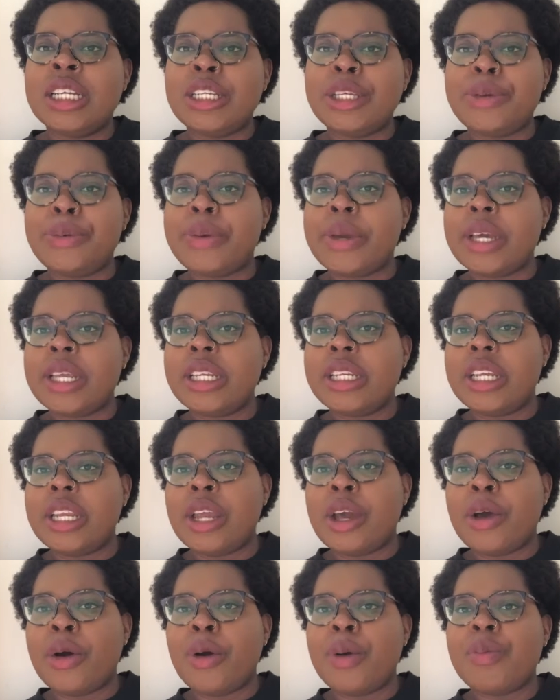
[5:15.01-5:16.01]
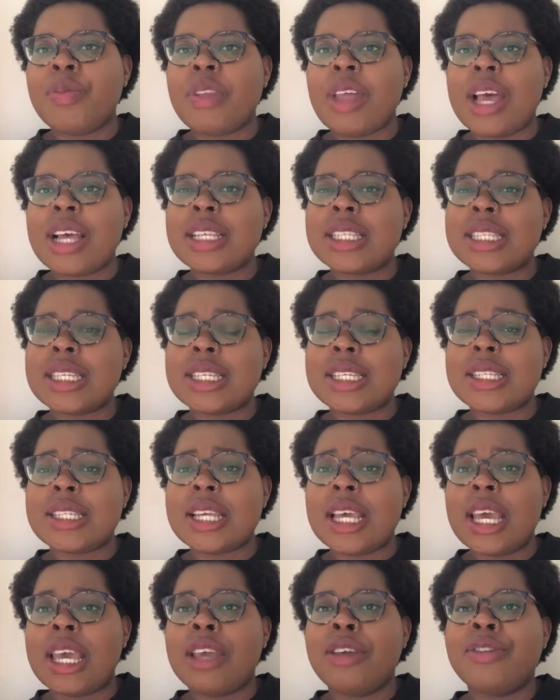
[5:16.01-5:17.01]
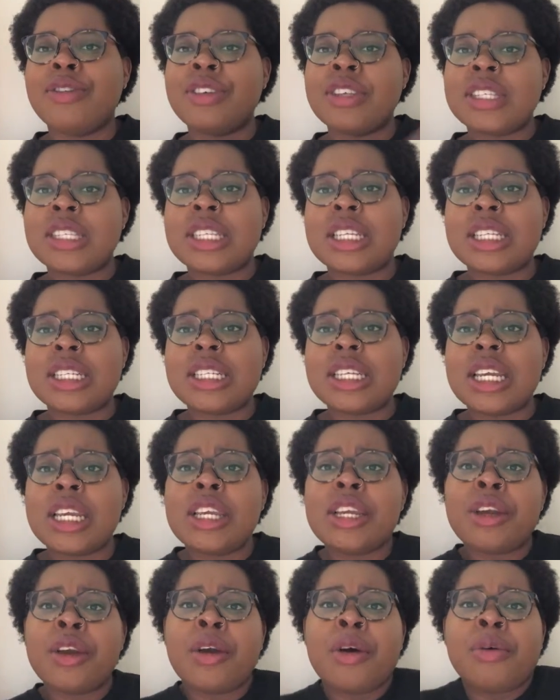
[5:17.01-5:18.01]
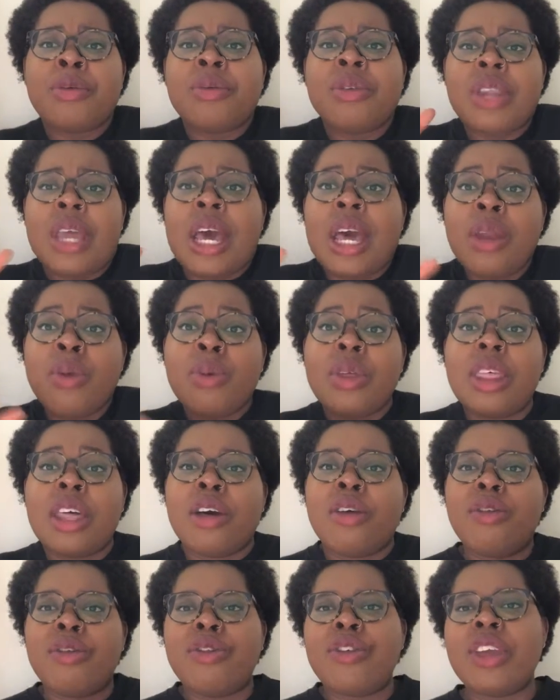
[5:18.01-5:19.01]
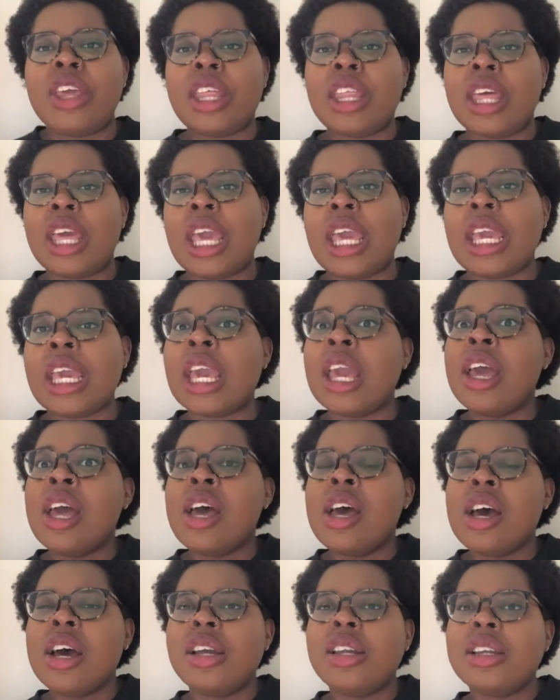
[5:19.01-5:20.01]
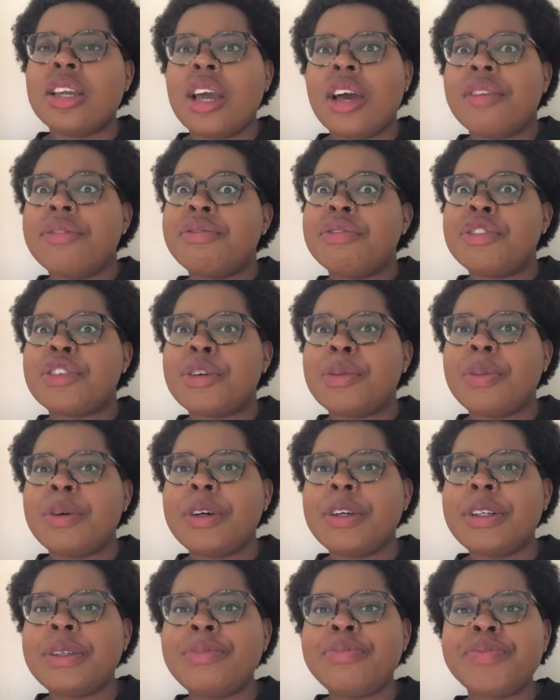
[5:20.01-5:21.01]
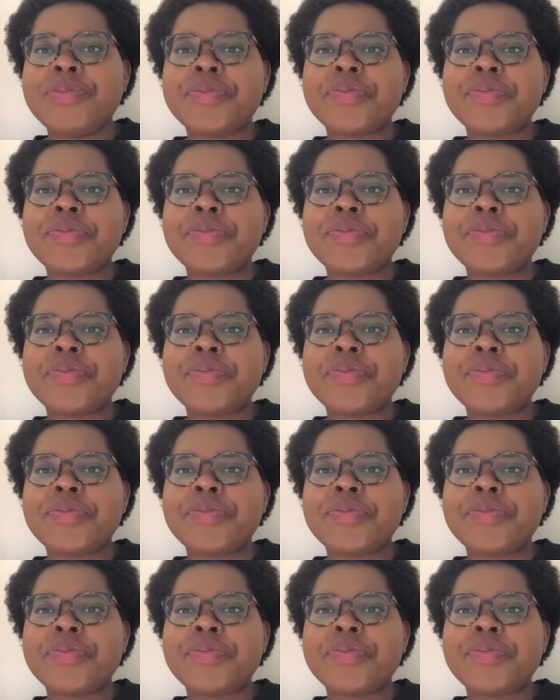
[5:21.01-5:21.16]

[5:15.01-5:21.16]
you could, you know, as they say, facilitate your own nut without feeling uncomfortable.